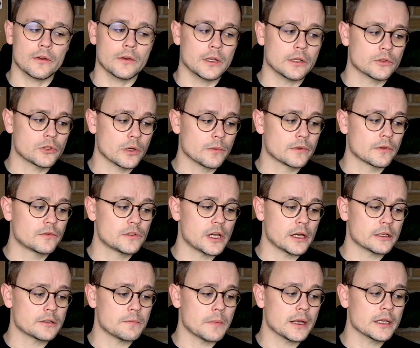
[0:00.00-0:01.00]
in terms of
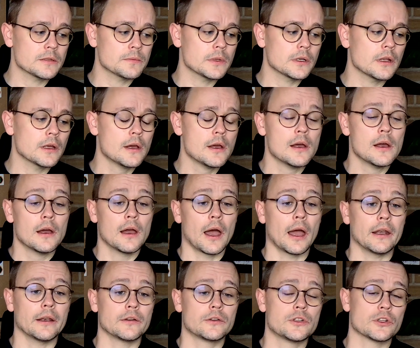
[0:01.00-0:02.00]
change management,
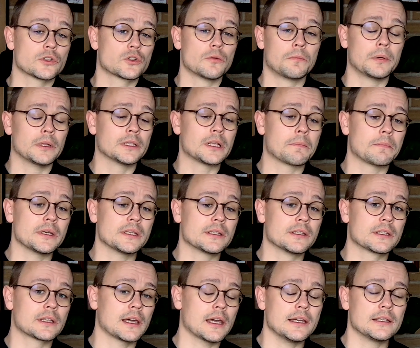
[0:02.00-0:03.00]
and just to build a
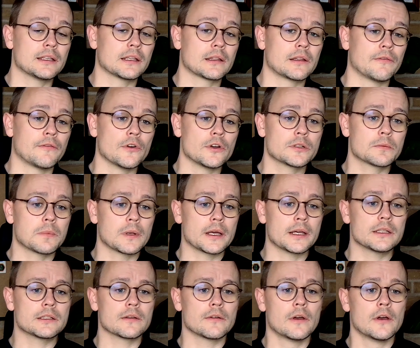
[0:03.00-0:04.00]
business case at the first
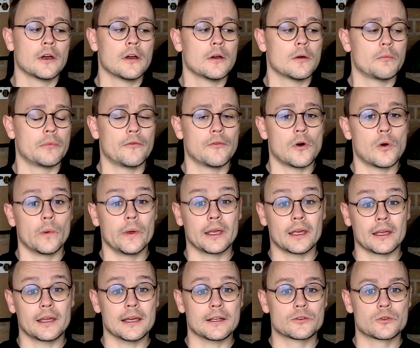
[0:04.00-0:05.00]
place before we
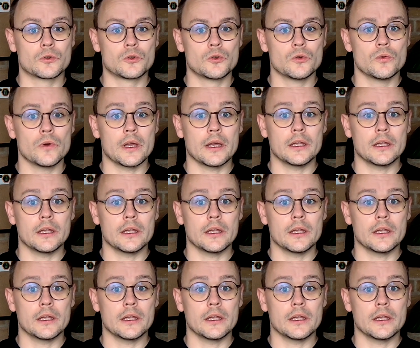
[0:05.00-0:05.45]
can get to do